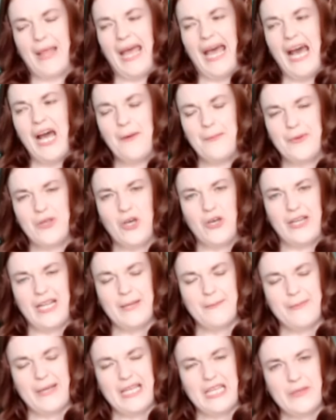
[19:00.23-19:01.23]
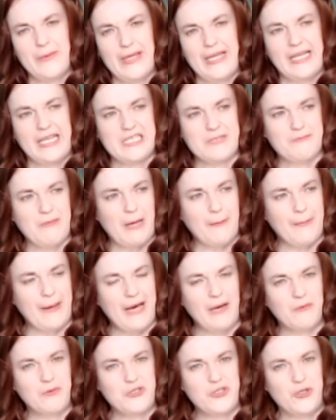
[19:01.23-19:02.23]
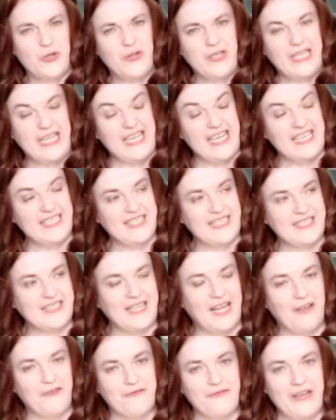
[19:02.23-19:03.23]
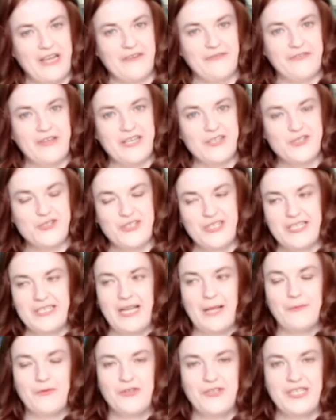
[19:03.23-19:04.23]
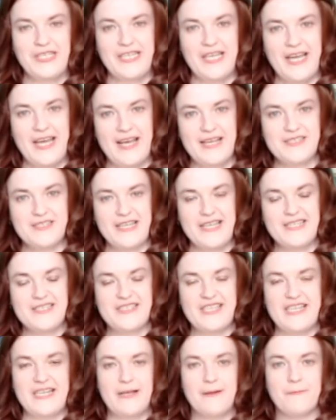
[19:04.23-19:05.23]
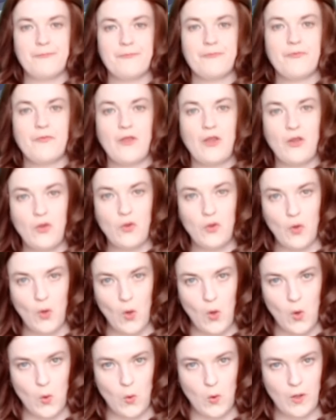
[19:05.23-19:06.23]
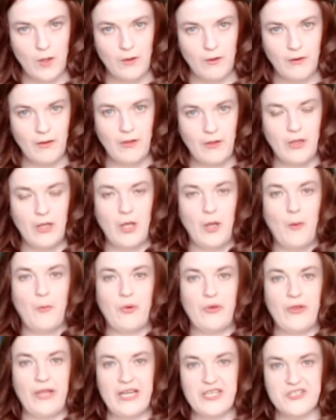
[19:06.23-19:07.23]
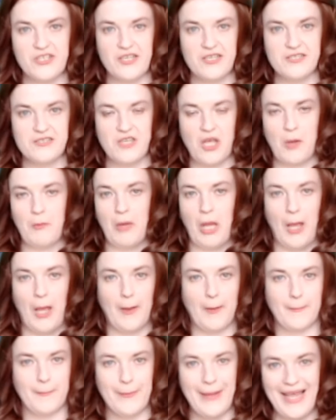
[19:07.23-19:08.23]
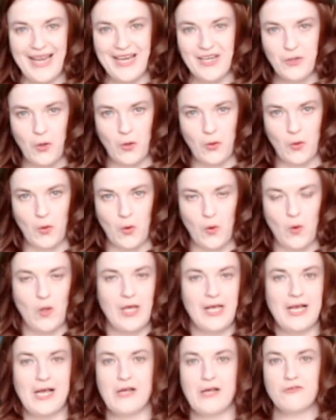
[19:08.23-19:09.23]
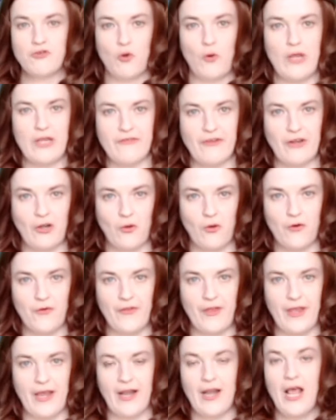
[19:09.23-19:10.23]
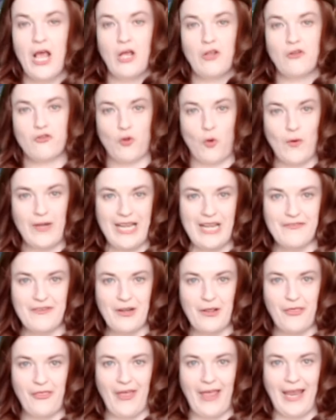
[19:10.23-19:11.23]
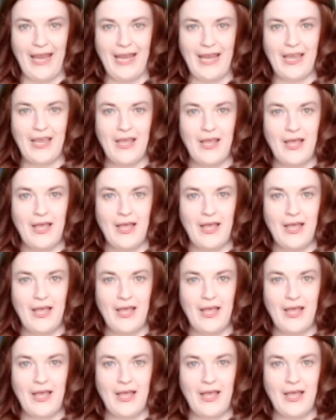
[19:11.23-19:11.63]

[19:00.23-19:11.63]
I'll be alright by the way because my pal Johnny, he did Nat five last year and I'm going to get his essay. No. Plagiarism, big no-no, don't even go there, don't even think,